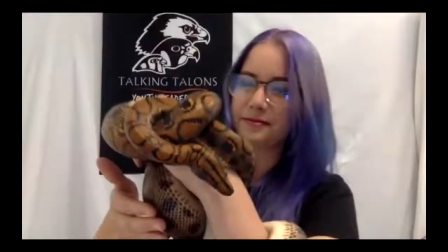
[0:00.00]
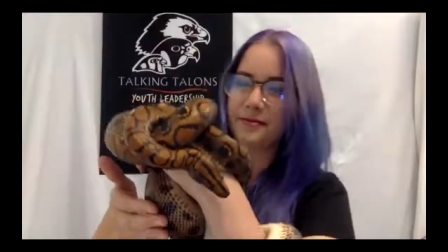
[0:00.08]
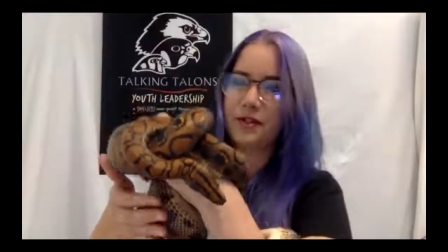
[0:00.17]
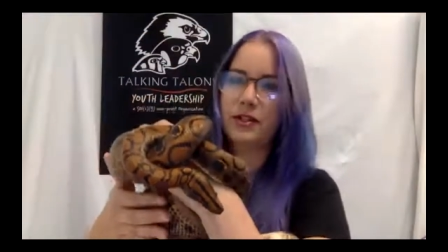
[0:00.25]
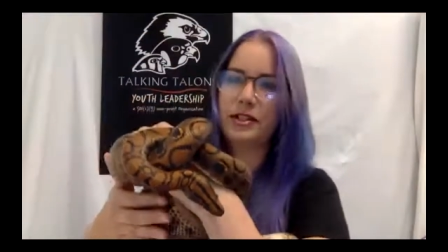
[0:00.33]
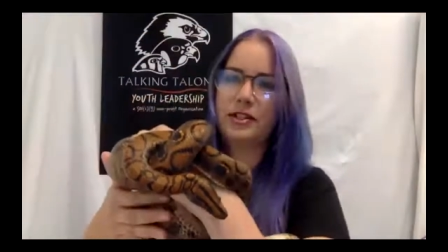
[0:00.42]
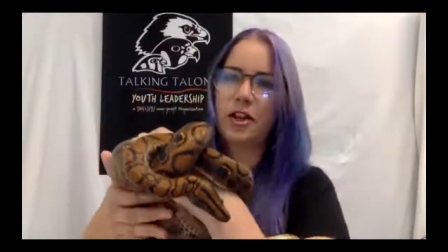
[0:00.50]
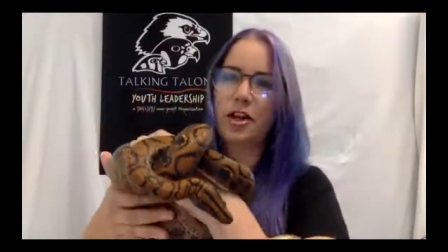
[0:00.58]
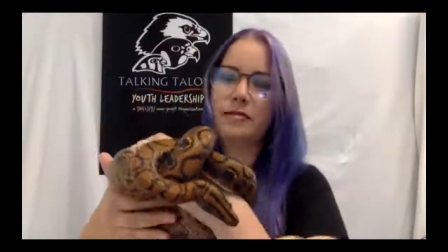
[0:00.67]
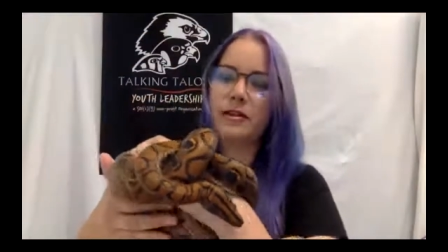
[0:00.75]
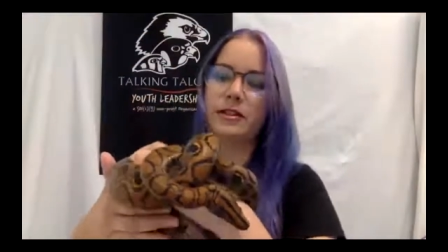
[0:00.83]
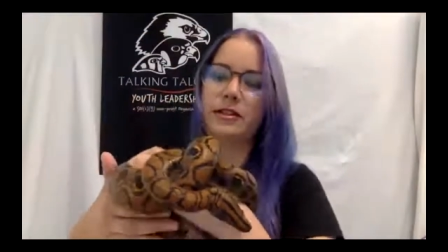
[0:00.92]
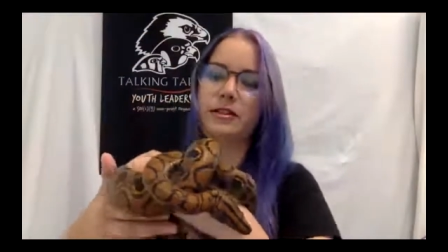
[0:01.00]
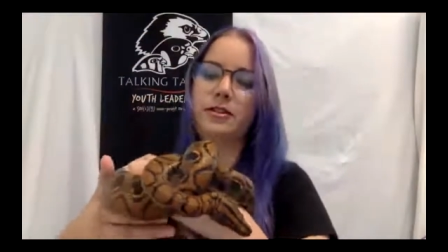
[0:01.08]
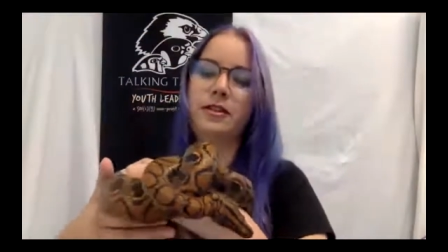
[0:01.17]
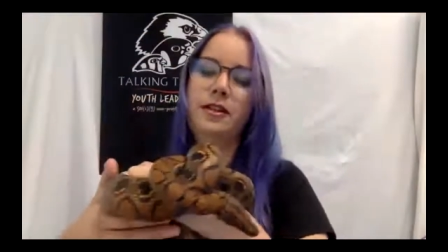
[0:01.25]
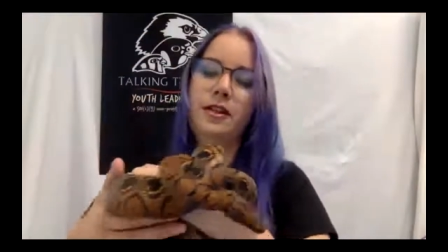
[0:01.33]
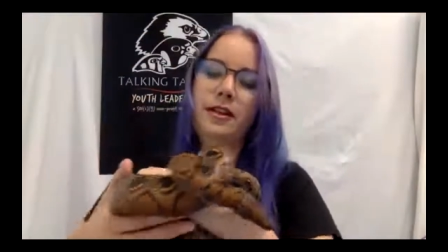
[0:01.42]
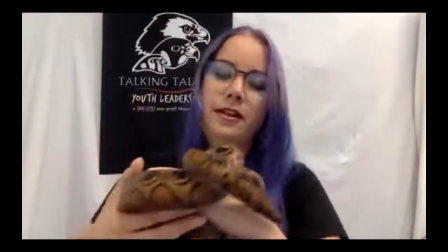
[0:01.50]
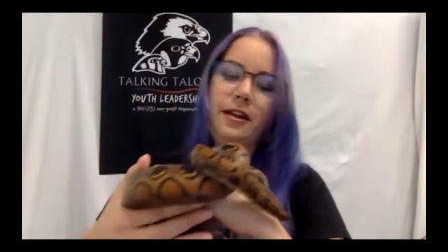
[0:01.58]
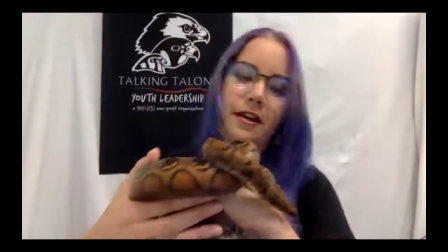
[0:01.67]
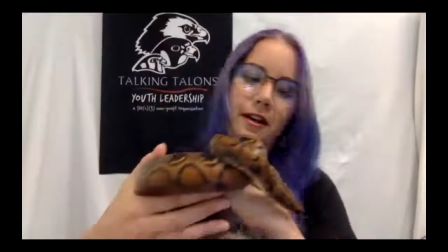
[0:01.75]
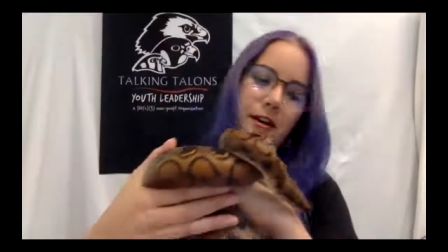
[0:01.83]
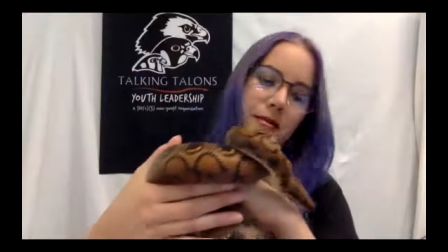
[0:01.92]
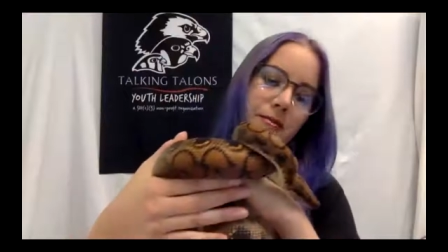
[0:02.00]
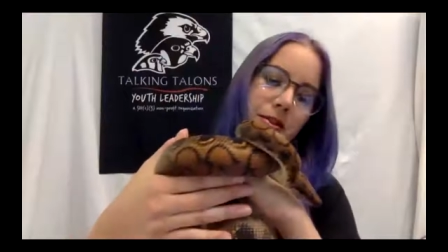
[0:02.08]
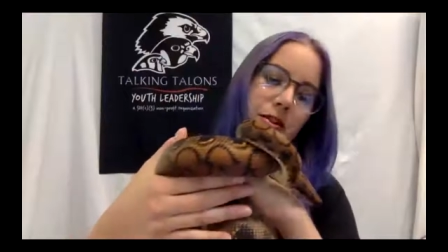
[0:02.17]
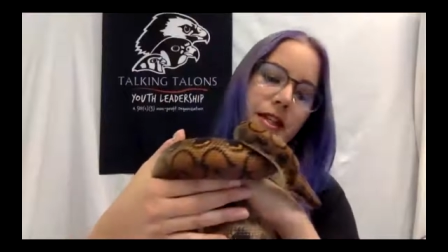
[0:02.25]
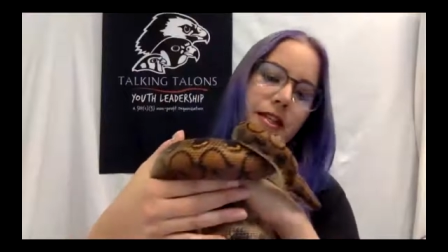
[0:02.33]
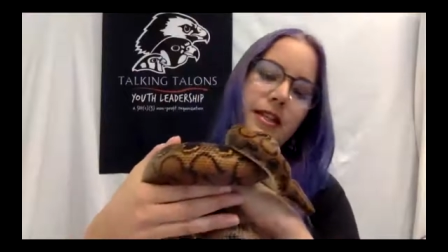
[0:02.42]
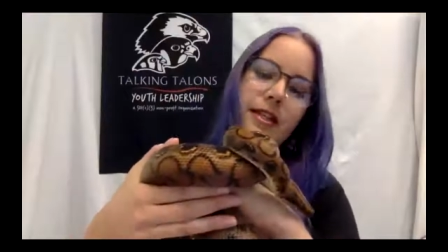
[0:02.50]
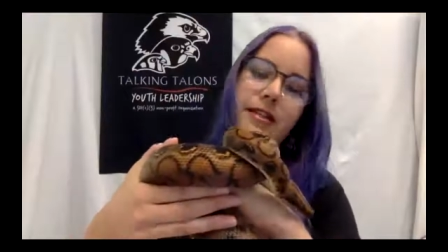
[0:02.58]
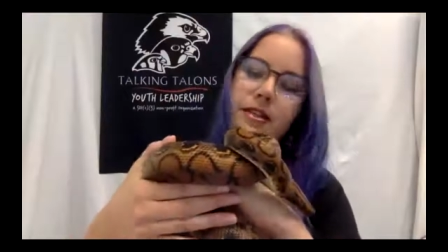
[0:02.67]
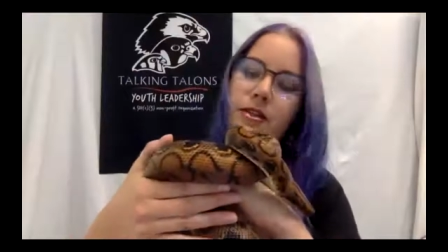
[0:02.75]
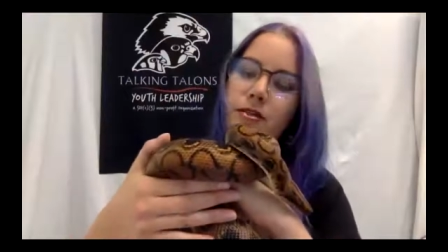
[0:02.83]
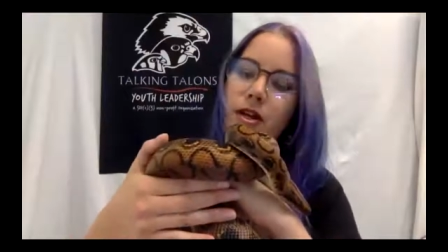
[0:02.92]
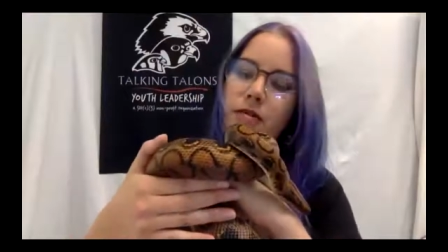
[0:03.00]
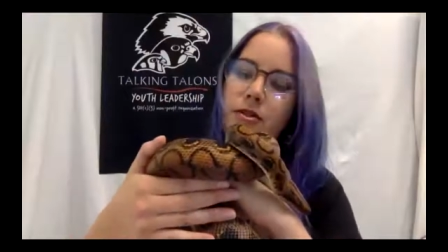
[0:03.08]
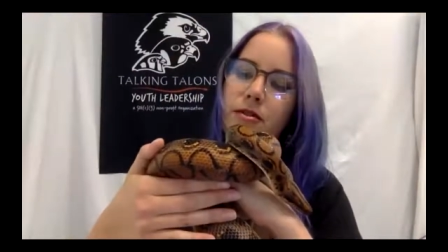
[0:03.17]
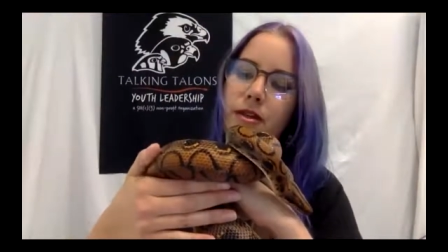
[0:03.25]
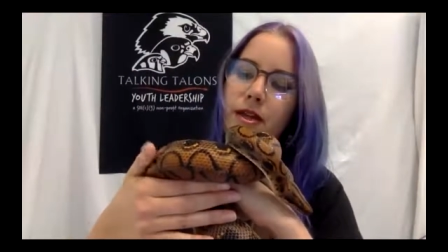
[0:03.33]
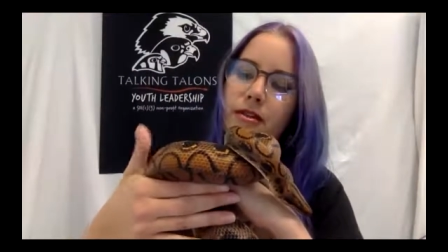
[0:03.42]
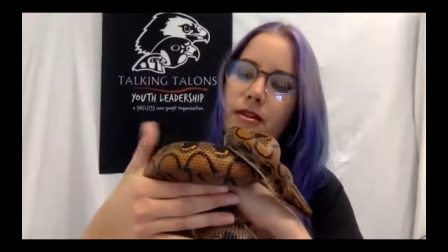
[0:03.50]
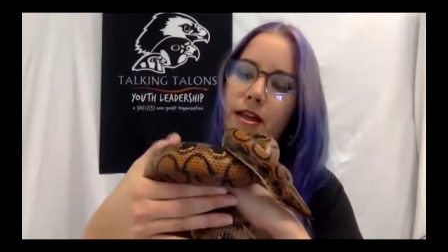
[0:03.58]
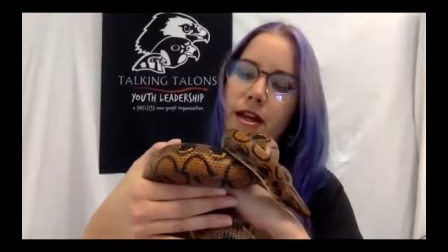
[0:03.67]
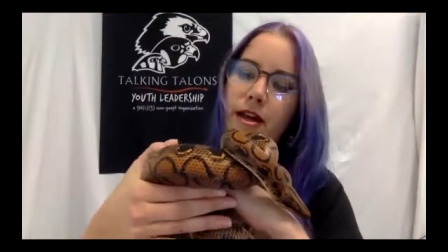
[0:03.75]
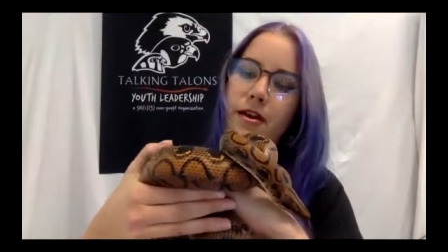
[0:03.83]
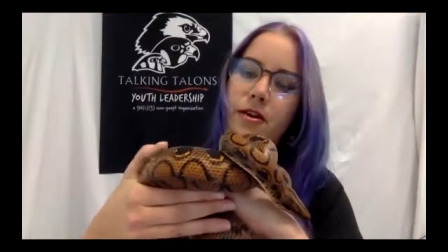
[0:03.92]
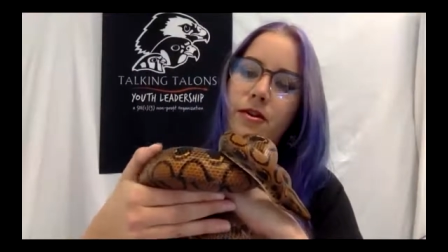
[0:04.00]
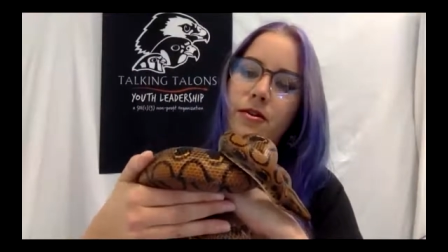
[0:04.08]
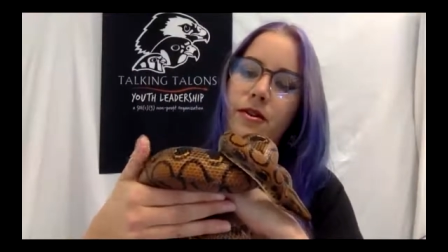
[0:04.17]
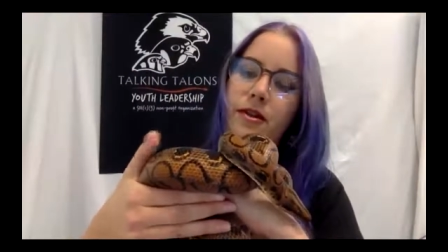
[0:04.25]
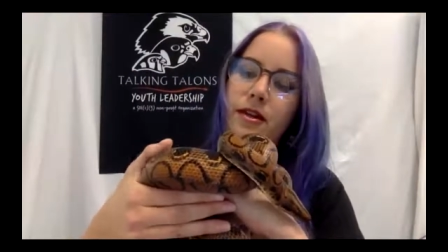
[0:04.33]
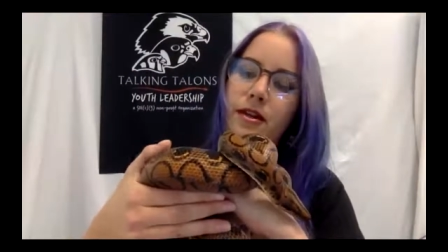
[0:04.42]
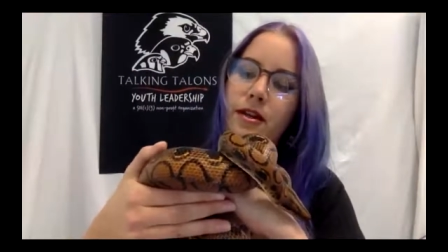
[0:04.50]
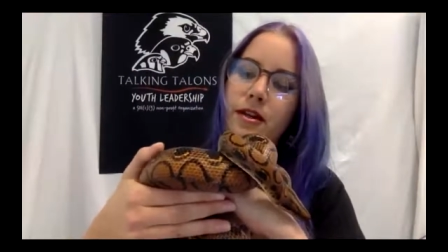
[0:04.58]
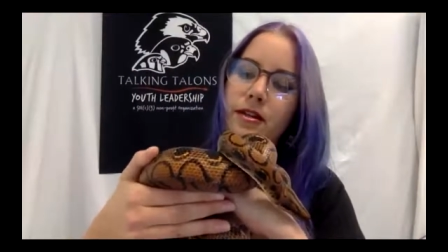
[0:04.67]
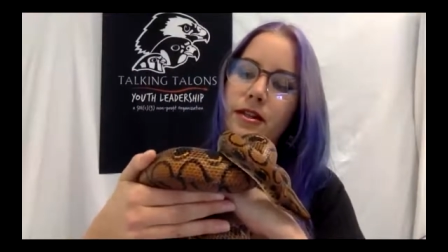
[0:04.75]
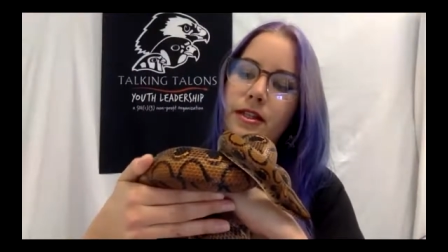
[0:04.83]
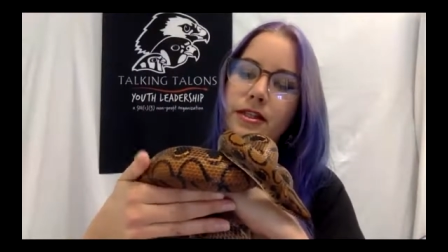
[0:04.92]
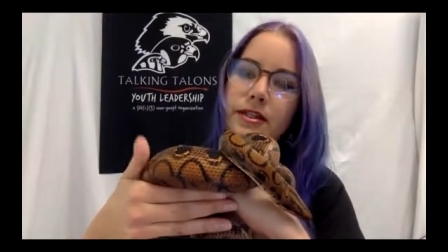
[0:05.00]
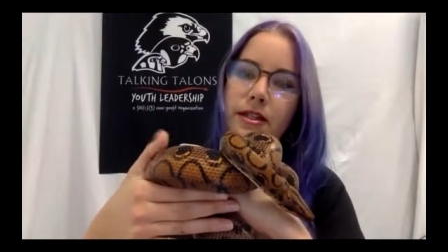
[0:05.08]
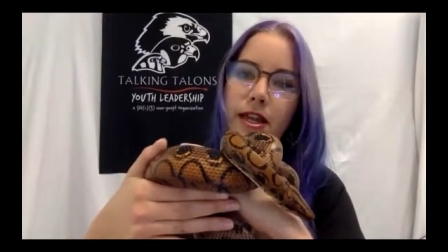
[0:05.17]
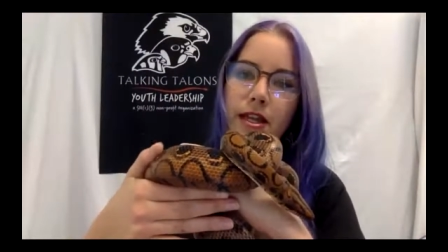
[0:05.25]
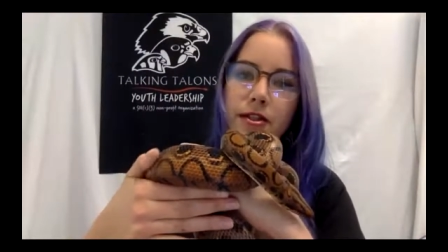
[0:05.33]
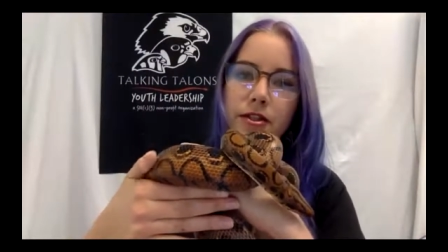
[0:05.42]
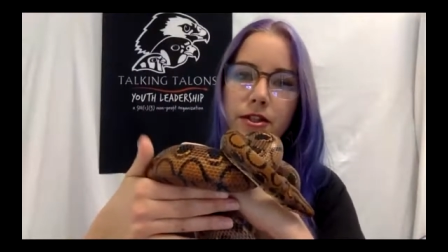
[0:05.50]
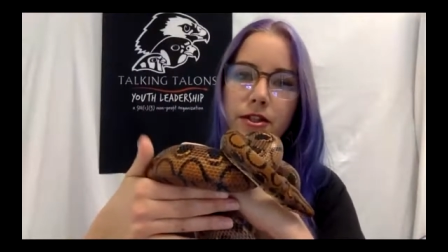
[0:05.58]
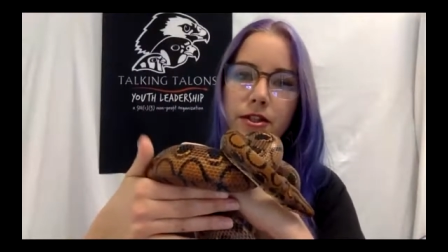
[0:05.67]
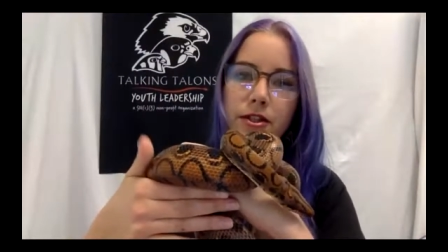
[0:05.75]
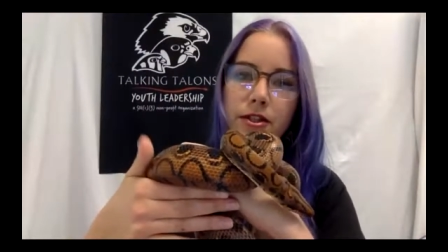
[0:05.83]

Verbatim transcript: So let's talk about a little, um, so I guess I didn't describe to you guys how these snakes